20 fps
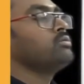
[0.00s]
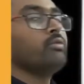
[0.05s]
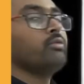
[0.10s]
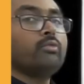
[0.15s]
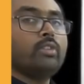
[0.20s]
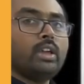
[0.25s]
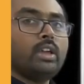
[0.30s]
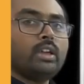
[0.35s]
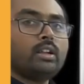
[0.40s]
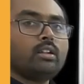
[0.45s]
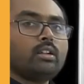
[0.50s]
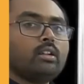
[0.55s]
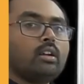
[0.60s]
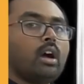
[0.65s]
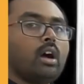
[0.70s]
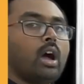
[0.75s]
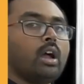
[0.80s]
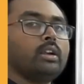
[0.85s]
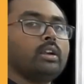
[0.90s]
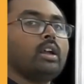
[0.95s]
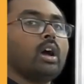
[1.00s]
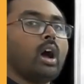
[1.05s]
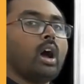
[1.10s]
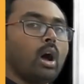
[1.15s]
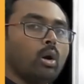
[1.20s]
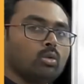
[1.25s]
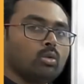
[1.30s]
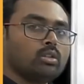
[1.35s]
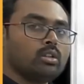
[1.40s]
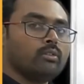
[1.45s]
Where and
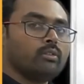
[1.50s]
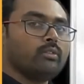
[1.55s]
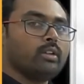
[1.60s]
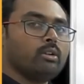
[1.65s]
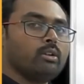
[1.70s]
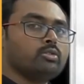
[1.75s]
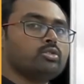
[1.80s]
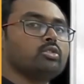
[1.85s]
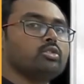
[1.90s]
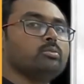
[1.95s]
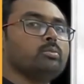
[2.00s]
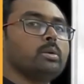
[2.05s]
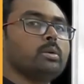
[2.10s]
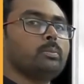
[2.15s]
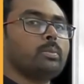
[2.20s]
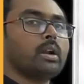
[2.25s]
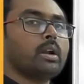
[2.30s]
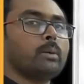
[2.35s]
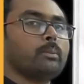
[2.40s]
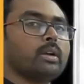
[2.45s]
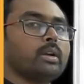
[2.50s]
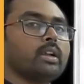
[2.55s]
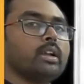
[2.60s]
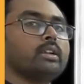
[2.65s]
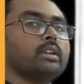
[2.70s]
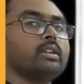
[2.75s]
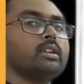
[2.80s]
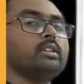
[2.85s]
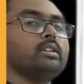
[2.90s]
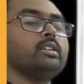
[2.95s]
how the wave should be
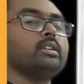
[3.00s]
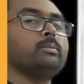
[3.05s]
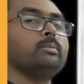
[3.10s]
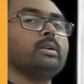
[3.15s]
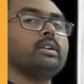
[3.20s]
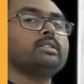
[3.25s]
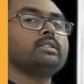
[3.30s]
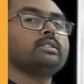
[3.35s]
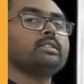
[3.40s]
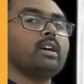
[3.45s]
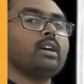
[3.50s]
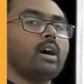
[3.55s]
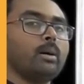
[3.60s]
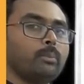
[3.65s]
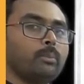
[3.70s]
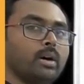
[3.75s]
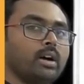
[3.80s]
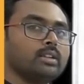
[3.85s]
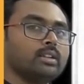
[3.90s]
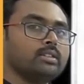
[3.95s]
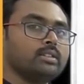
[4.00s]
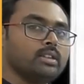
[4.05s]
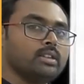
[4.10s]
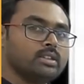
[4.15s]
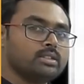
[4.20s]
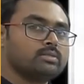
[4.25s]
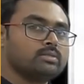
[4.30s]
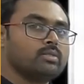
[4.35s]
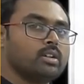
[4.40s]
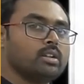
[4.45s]
propagated depends upon
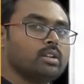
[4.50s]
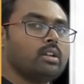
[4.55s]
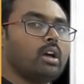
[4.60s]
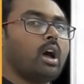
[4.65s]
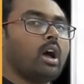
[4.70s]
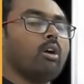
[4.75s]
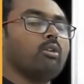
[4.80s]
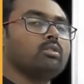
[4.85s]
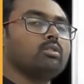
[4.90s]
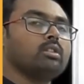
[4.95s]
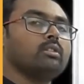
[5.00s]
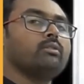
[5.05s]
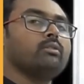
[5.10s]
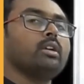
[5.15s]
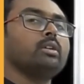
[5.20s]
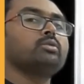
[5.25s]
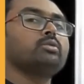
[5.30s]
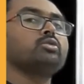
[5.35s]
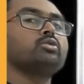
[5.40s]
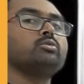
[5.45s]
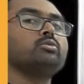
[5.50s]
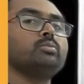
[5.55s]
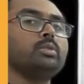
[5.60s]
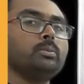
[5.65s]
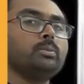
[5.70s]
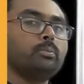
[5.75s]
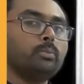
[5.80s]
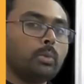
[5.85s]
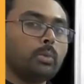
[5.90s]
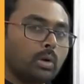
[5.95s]
this one, how the wave should
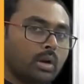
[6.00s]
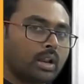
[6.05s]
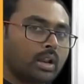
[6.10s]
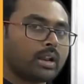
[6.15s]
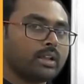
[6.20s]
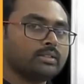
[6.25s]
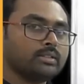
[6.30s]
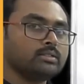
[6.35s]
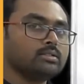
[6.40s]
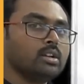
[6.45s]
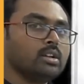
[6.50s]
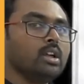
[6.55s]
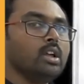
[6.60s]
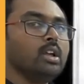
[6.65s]
be polarized.